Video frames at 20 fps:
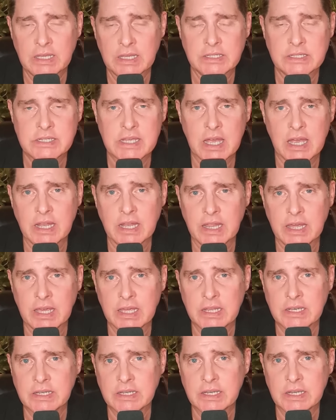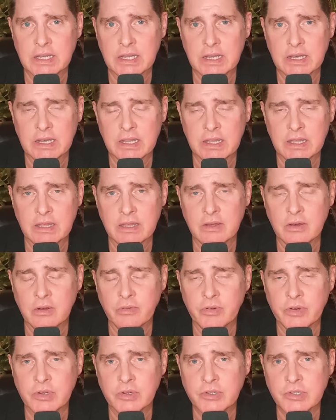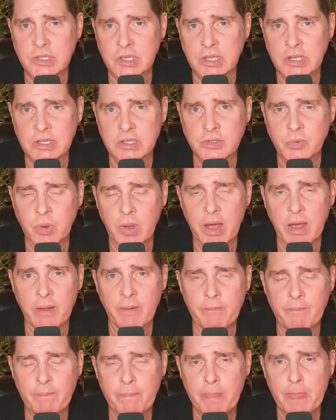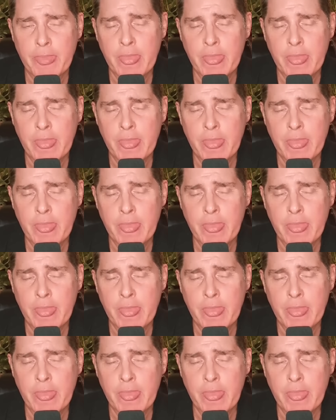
in Thailand and over your son as well.